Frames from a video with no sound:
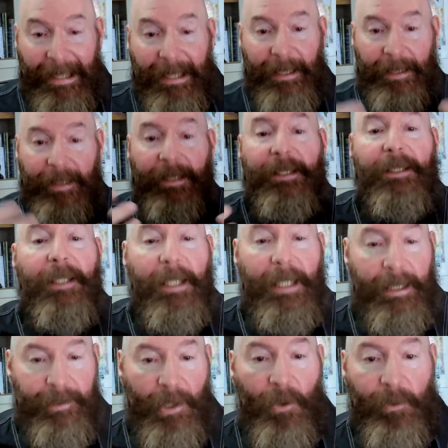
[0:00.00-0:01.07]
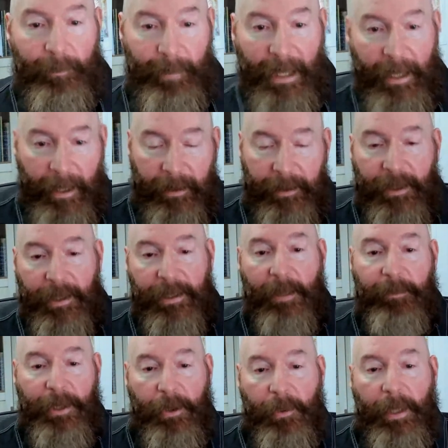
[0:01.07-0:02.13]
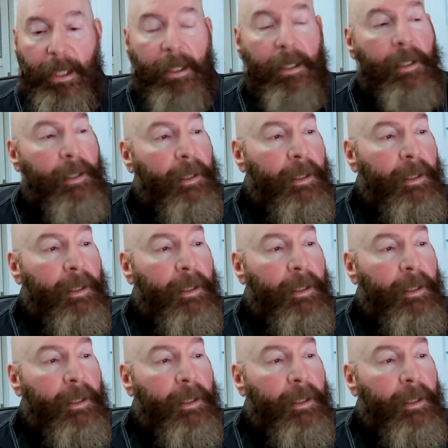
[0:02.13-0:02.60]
is its own being to some degree.